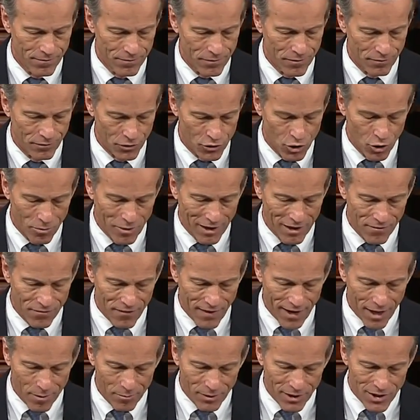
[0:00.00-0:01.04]
For too many
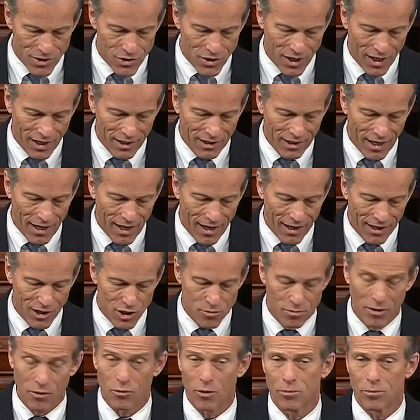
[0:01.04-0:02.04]
families, getting ahead has been